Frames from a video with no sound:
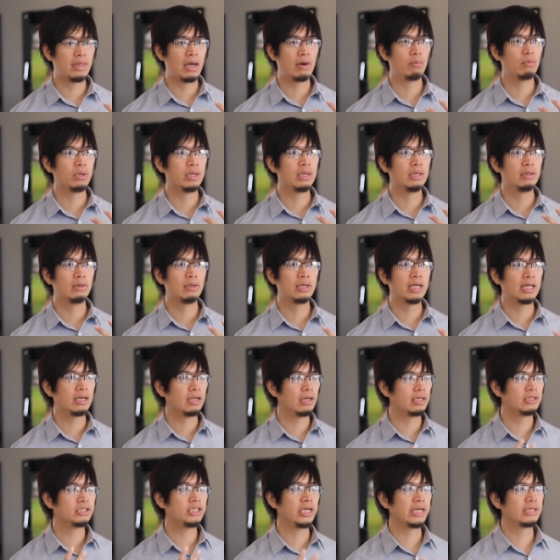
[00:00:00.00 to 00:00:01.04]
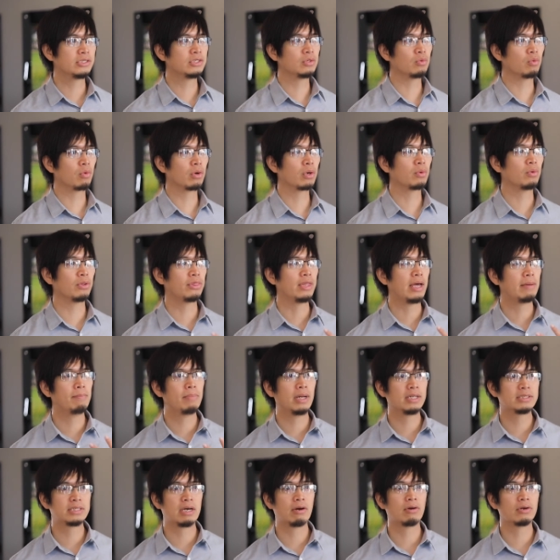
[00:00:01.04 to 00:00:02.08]
that we get a chance to work with at
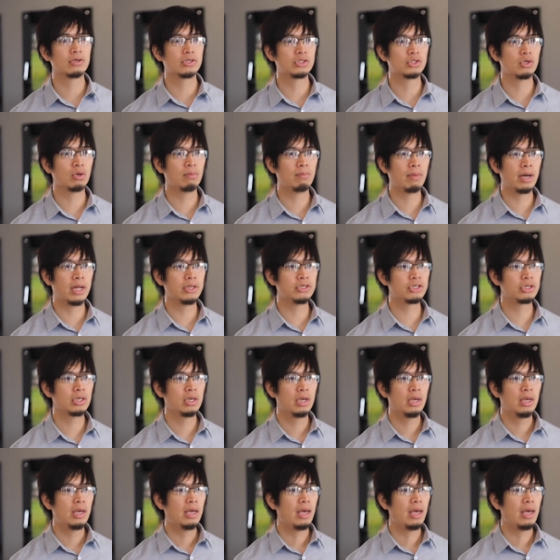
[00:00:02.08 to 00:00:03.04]
Bell Tower is so much,